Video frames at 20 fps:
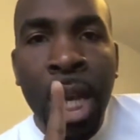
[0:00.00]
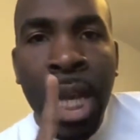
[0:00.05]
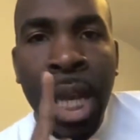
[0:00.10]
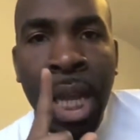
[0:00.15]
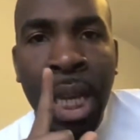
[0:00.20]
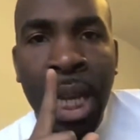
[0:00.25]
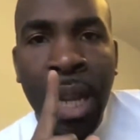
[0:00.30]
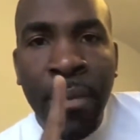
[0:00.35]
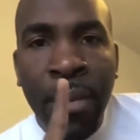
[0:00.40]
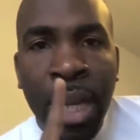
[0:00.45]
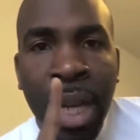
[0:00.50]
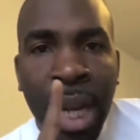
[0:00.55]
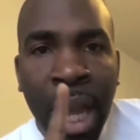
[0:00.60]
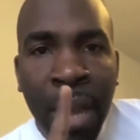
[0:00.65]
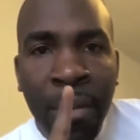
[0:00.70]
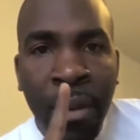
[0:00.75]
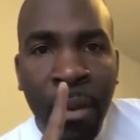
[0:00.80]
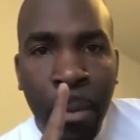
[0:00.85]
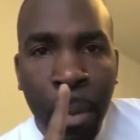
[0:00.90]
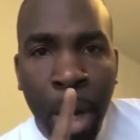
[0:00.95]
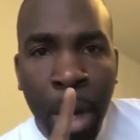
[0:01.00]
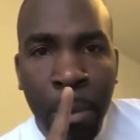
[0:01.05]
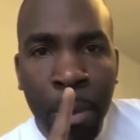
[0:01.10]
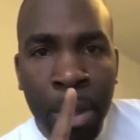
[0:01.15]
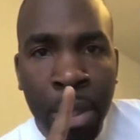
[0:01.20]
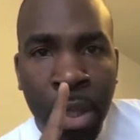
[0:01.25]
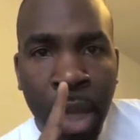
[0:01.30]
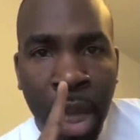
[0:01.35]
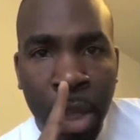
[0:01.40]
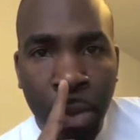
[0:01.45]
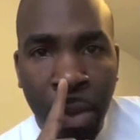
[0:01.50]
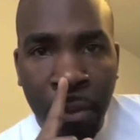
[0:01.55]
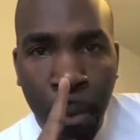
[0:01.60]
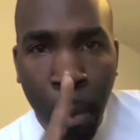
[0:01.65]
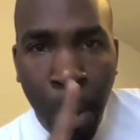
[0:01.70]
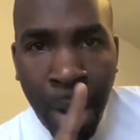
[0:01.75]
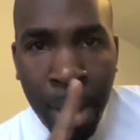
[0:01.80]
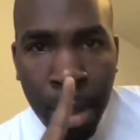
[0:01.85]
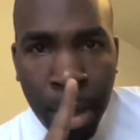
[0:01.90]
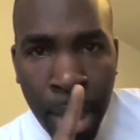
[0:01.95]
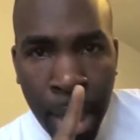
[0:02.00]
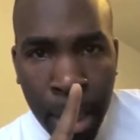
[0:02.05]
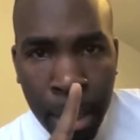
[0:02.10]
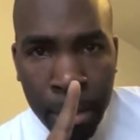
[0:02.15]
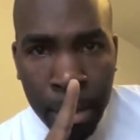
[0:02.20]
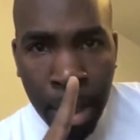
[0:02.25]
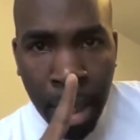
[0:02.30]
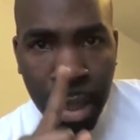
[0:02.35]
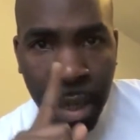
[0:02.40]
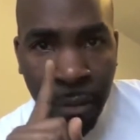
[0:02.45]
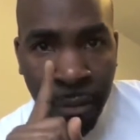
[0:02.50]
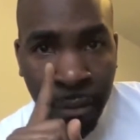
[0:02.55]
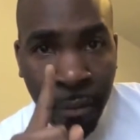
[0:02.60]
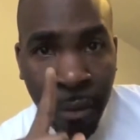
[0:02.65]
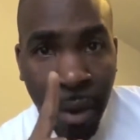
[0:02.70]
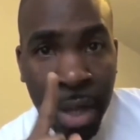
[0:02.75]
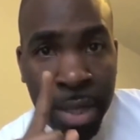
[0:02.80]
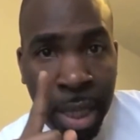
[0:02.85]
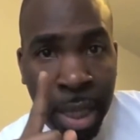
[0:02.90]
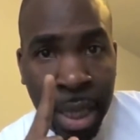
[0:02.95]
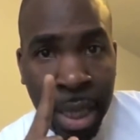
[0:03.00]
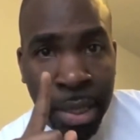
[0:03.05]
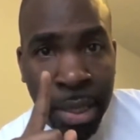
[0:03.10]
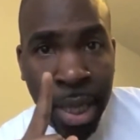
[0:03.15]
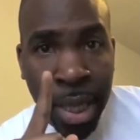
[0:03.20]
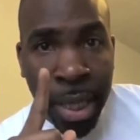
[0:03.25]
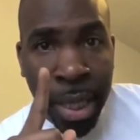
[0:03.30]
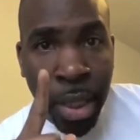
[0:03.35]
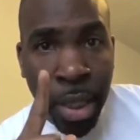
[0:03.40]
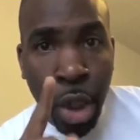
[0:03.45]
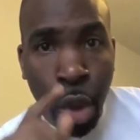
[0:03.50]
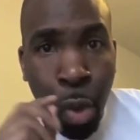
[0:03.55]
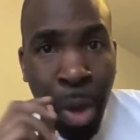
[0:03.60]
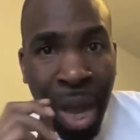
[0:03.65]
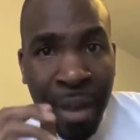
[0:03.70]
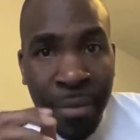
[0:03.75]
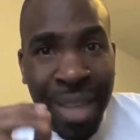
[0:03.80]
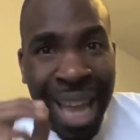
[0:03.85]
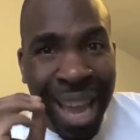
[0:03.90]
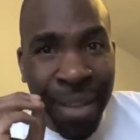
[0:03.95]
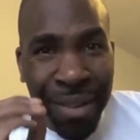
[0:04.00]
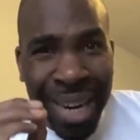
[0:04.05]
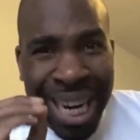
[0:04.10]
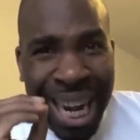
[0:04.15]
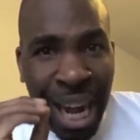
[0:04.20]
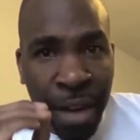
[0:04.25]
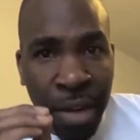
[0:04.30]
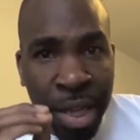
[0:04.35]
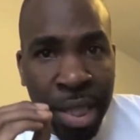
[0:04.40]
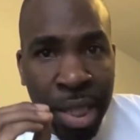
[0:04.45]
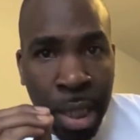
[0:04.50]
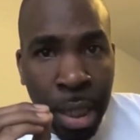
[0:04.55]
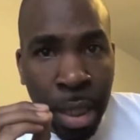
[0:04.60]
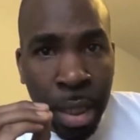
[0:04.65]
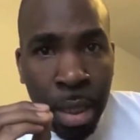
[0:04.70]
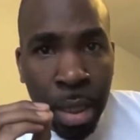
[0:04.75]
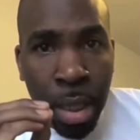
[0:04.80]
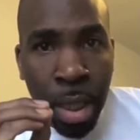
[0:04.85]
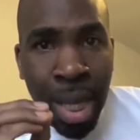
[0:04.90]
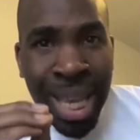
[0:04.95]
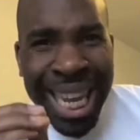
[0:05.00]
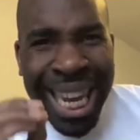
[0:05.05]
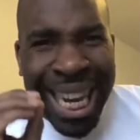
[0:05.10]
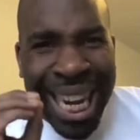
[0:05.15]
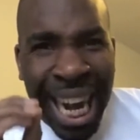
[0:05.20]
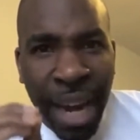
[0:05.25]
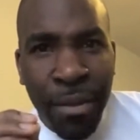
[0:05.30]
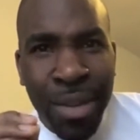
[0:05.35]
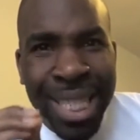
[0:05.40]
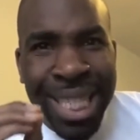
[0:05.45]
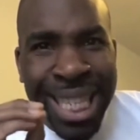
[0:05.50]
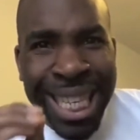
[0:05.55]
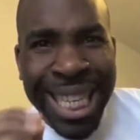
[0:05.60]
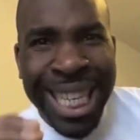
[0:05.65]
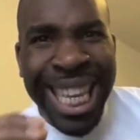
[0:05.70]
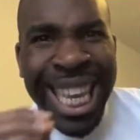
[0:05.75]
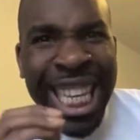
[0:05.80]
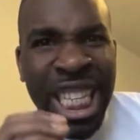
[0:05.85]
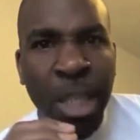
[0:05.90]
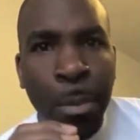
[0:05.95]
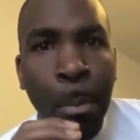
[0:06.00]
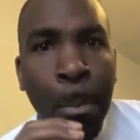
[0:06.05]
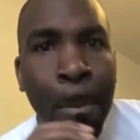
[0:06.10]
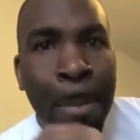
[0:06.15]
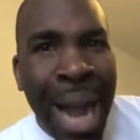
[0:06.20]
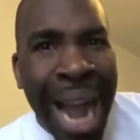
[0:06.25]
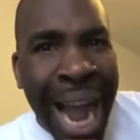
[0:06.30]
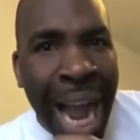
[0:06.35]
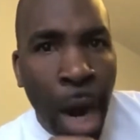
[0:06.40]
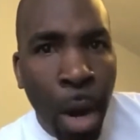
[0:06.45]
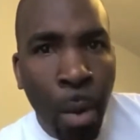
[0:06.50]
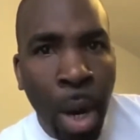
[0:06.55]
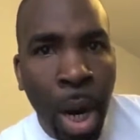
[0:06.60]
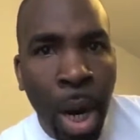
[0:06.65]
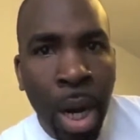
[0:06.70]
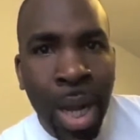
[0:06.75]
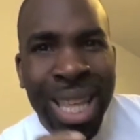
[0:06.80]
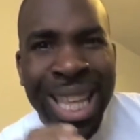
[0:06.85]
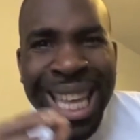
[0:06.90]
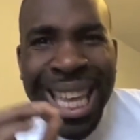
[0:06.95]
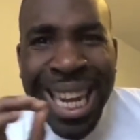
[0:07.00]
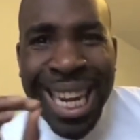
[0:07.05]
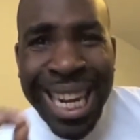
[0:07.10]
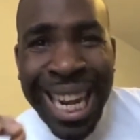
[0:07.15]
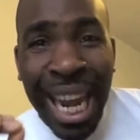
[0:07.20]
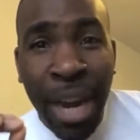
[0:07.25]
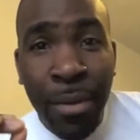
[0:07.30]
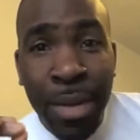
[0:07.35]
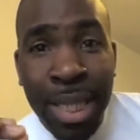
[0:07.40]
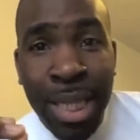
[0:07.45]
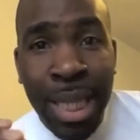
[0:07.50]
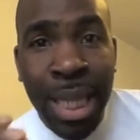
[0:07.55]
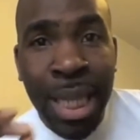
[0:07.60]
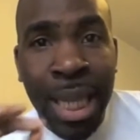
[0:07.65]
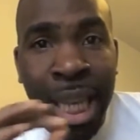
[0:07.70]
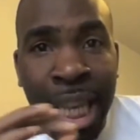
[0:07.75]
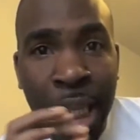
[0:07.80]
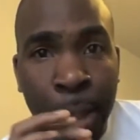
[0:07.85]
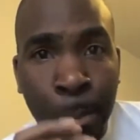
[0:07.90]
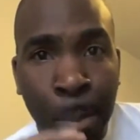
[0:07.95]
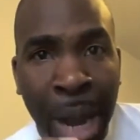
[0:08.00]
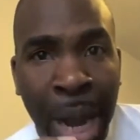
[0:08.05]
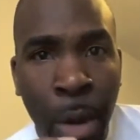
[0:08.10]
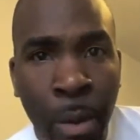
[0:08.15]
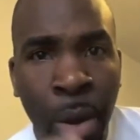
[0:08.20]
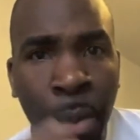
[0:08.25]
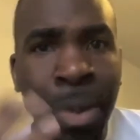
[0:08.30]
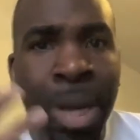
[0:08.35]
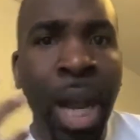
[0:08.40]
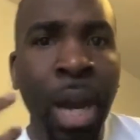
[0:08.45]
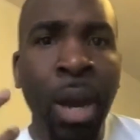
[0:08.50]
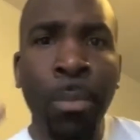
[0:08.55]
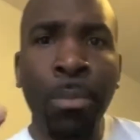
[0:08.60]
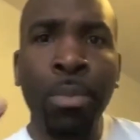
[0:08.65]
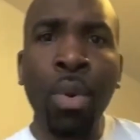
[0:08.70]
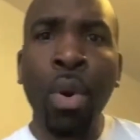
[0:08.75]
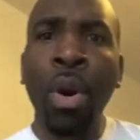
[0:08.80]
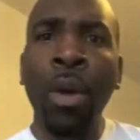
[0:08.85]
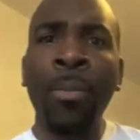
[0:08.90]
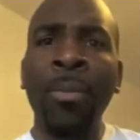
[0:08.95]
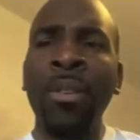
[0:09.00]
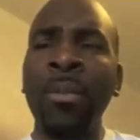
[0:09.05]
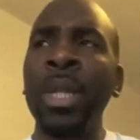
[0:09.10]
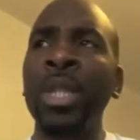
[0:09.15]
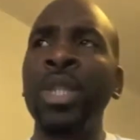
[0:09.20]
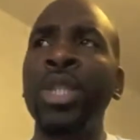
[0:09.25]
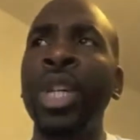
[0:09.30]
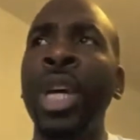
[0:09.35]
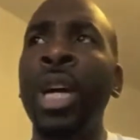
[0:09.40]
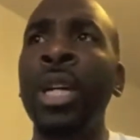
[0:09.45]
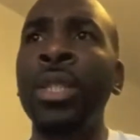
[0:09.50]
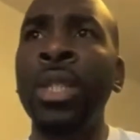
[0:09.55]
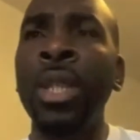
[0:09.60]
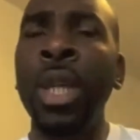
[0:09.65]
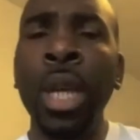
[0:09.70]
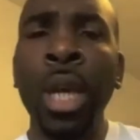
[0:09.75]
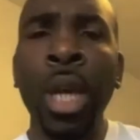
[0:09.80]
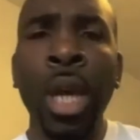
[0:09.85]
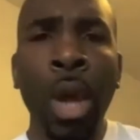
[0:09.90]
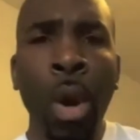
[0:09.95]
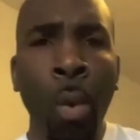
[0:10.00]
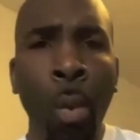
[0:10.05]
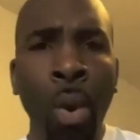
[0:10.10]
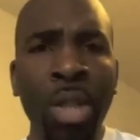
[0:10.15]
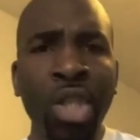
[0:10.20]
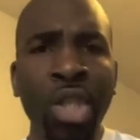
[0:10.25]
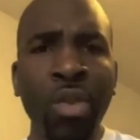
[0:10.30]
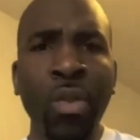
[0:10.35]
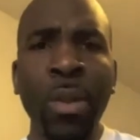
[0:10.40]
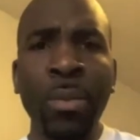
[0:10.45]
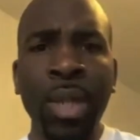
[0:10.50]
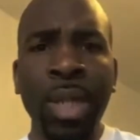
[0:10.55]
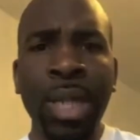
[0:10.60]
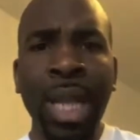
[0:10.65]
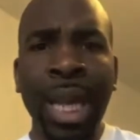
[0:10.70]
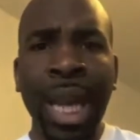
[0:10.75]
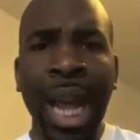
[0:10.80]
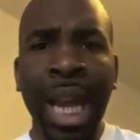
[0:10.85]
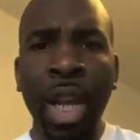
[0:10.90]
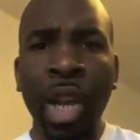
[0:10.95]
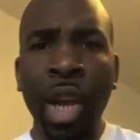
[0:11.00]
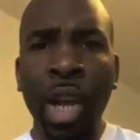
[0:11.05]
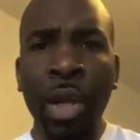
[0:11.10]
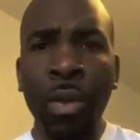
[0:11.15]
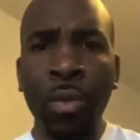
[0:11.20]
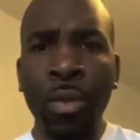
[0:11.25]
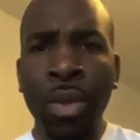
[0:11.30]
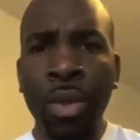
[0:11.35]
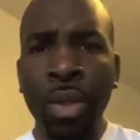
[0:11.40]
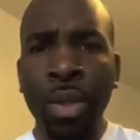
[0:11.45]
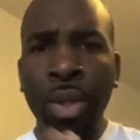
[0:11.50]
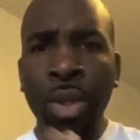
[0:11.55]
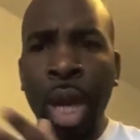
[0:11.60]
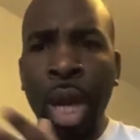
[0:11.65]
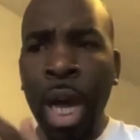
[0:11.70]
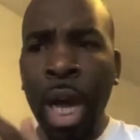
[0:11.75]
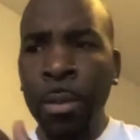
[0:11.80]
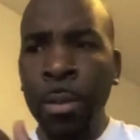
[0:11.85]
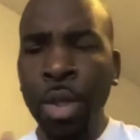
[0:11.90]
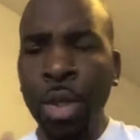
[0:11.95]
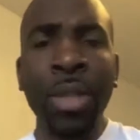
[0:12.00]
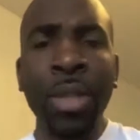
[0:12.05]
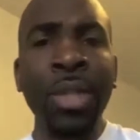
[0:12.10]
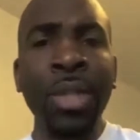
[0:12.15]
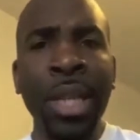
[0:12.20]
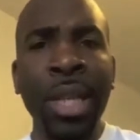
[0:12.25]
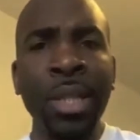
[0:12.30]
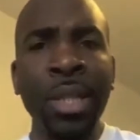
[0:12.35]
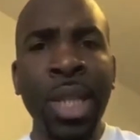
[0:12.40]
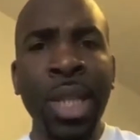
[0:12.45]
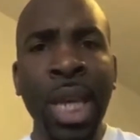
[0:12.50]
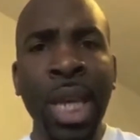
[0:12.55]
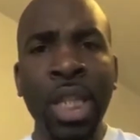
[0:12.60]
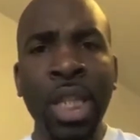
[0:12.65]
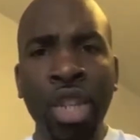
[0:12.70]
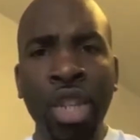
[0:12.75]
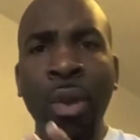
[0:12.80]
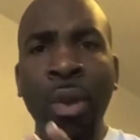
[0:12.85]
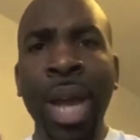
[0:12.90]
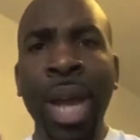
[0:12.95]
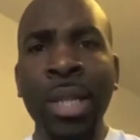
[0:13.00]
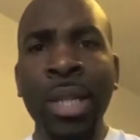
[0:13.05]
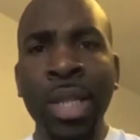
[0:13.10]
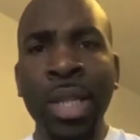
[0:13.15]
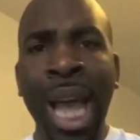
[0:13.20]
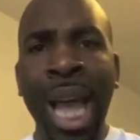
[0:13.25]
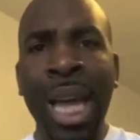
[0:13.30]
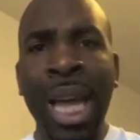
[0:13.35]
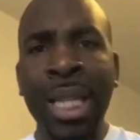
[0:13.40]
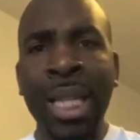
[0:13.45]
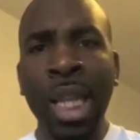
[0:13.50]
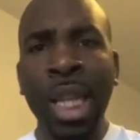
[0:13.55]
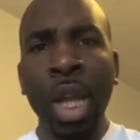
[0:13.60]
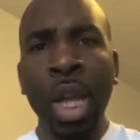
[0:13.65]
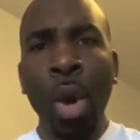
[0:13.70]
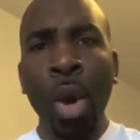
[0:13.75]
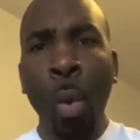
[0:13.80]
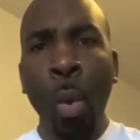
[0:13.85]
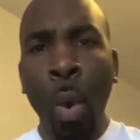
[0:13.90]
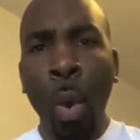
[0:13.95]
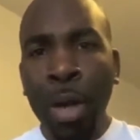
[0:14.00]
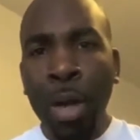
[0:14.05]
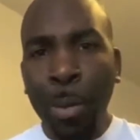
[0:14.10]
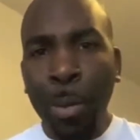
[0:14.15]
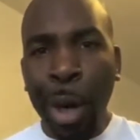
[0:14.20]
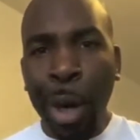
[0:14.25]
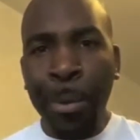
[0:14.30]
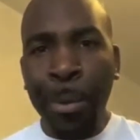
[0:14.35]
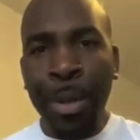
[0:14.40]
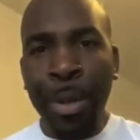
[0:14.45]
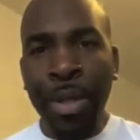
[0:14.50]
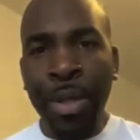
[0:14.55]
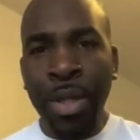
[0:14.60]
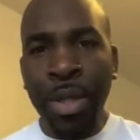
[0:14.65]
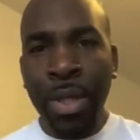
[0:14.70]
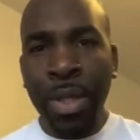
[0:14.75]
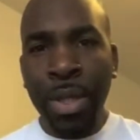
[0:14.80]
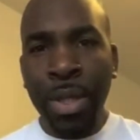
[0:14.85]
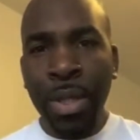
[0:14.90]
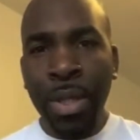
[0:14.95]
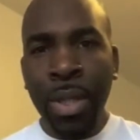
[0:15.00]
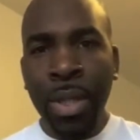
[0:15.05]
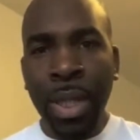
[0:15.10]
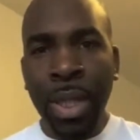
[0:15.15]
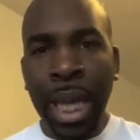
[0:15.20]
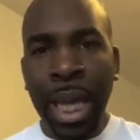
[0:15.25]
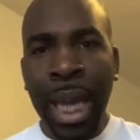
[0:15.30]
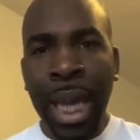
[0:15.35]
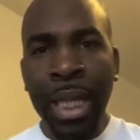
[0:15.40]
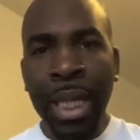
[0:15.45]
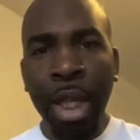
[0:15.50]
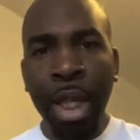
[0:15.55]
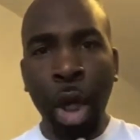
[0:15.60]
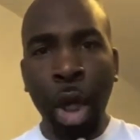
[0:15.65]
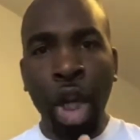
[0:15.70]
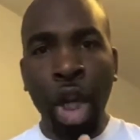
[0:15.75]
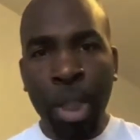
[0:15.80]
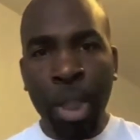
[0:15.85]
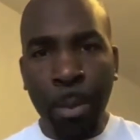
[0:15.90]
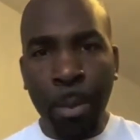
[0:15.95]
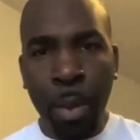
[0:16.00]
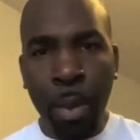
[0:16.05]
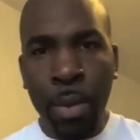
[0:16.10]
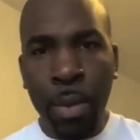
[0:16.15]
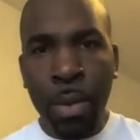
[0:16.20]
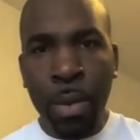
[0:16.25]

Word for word: Living a life of purpose starts with one thing. And the first thing is this you have to have clarity. Clarity is power. Clarity is power. When I brought up from the church, one scripture that I learned was uh, John 10 10. Christ had one purpose, yeah? The gospel.